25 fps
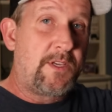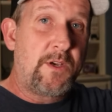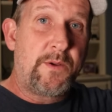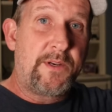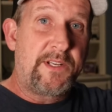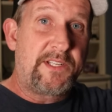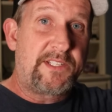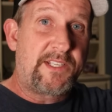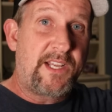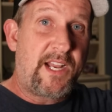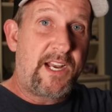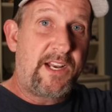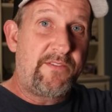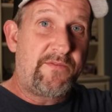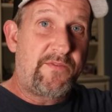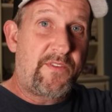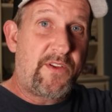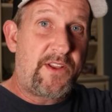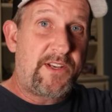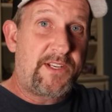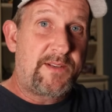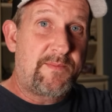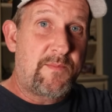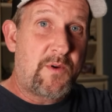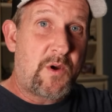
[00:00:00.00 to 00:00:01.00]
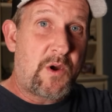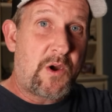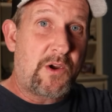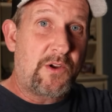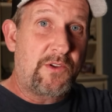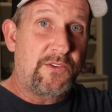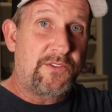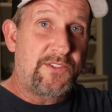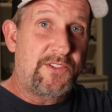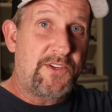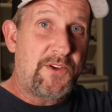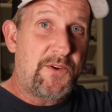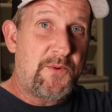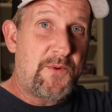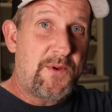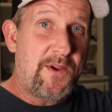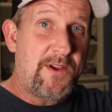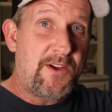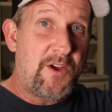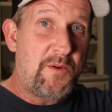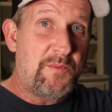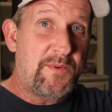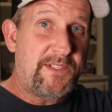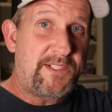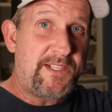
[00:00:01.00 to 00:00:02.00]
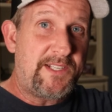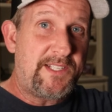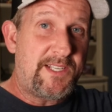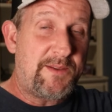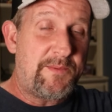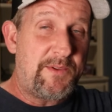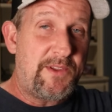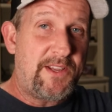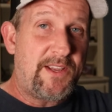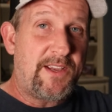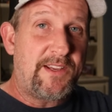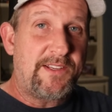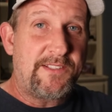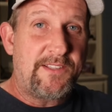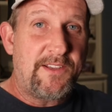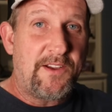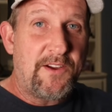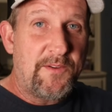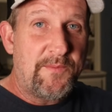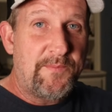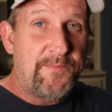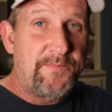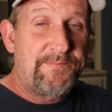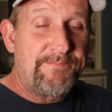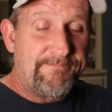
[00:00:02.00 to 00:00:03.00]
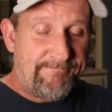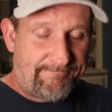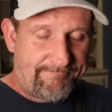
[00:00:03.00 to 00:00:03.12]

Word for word: going to Sun and Fun tomorrow, so I uh, hope to see some of you guys there.